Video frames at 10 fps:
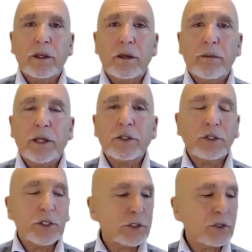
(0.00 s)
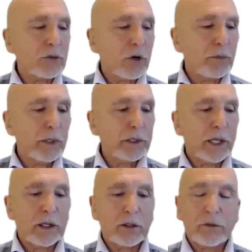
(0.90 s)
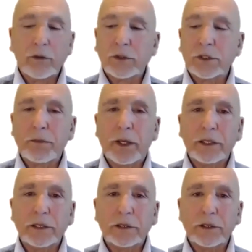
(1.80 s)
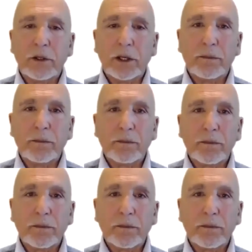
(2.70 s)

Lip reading: Imagine you're just dropping down through space and time.